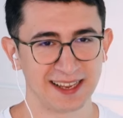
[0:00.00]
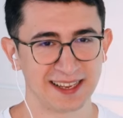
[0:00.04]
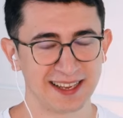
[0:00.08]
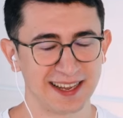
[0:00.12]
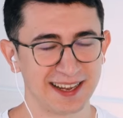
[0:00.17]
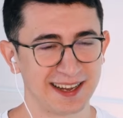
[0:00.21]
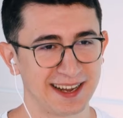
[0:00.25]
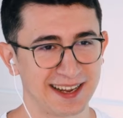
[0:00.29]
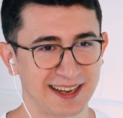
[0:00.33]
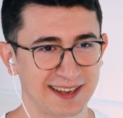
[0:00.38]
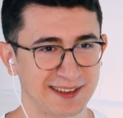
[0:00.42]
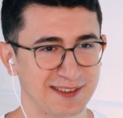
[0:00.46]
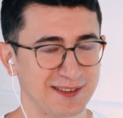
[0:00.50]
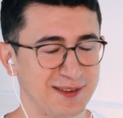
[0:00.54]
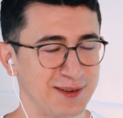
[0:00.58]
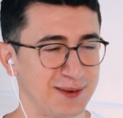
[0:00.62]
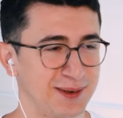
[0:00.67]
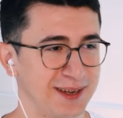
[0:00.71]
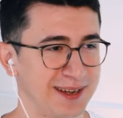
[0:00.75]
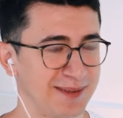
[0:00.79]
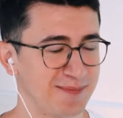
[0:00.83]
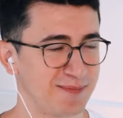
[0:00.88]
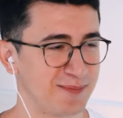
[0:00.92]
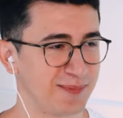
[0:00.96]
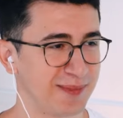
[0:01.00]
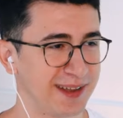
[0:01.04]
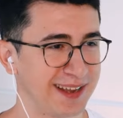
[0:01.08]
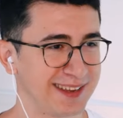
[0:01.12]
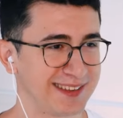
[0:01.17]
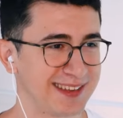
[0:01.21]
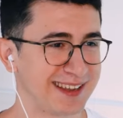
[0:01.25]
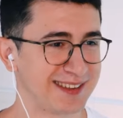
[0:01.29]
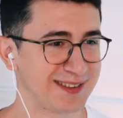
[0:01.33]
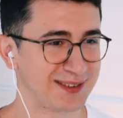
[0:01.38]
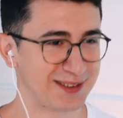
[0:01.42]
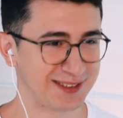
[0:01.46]
Yeah, I guess so.
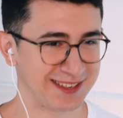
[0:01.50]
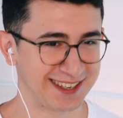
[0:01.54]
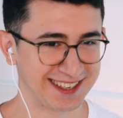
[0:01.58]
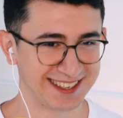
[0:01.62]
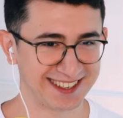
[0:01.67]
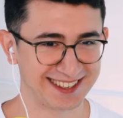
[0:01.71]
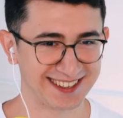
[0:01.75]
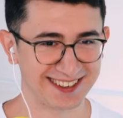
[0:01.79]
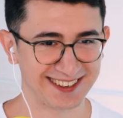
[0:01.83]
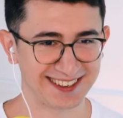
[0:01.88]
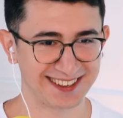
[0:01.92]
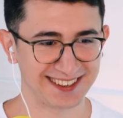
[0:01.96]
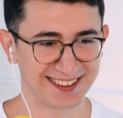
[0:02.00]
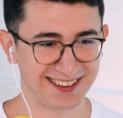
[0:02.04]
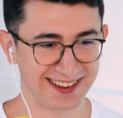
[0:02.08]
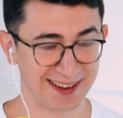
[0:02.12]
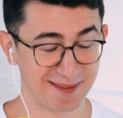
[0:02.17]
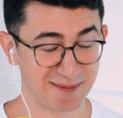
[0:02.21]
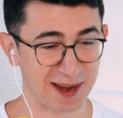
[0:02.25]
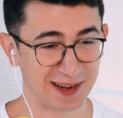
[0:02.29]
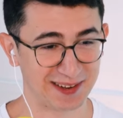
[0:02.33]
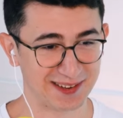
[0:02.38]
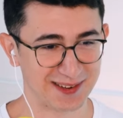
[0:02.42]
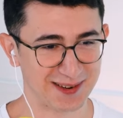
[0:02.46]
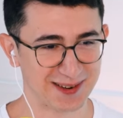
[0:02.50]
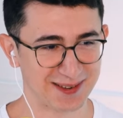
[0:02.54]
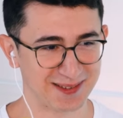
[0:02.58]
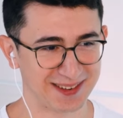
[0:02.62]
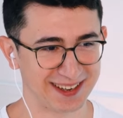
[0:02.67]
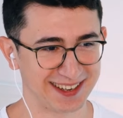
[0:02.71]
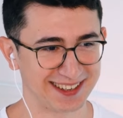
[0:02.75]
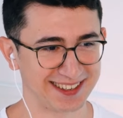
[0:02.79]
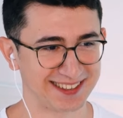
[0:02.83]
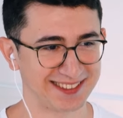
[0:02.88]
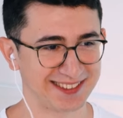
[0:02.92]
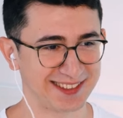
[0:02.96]
As you said, I'm actually
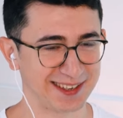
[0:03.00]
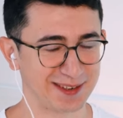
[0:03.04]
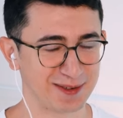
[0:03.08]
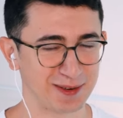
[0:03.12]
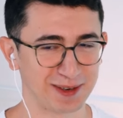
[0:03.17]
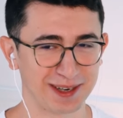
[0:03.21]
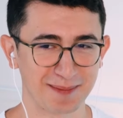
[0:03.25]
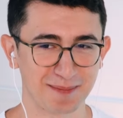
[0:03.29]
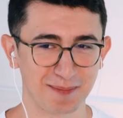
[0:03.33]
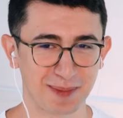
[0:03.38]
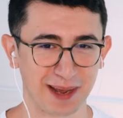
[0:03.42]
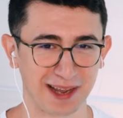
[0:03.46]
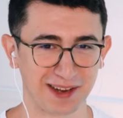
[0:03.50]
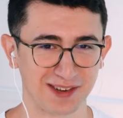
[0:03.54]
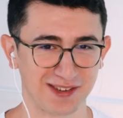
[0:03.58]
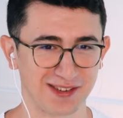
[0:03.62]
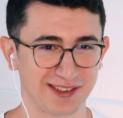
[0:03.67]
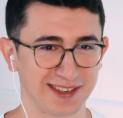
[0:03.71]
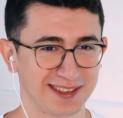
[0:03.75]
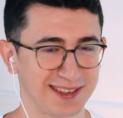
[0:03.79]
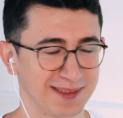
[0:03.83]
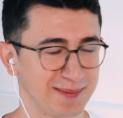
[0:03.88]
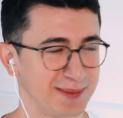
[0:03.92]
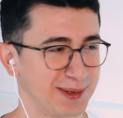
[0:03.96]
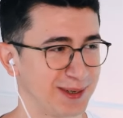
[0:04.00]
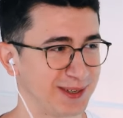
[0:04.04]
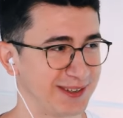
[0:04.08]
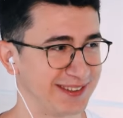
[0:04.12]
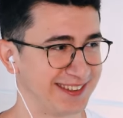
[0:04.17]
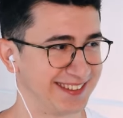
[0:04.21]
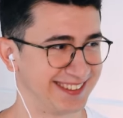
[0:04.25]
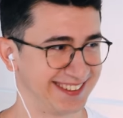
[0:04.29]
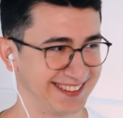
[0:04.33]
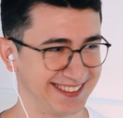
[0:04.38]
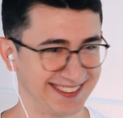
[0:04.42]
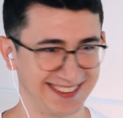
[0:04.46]
generally passionate about
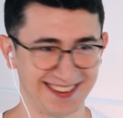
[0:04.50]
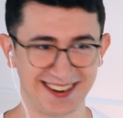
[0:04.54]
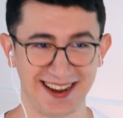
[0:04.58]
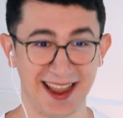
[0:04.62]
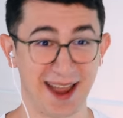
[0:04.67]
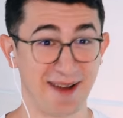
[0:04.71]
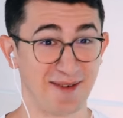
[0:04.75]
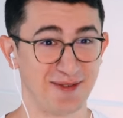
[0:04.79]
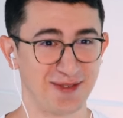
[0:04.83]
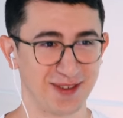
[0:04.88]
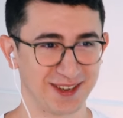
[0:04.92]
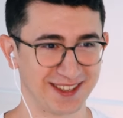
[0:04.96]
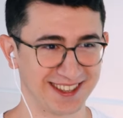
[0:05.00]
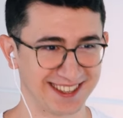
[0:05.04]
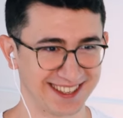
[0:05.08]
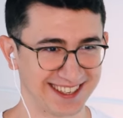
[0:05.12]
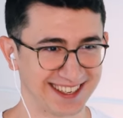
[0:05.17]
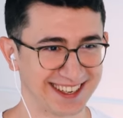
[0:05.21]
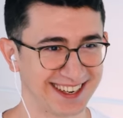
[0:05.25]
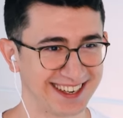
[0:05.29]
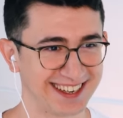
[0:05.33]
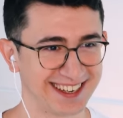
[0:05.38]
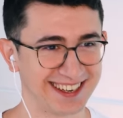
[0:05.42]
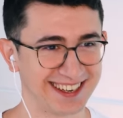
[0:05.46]
everything,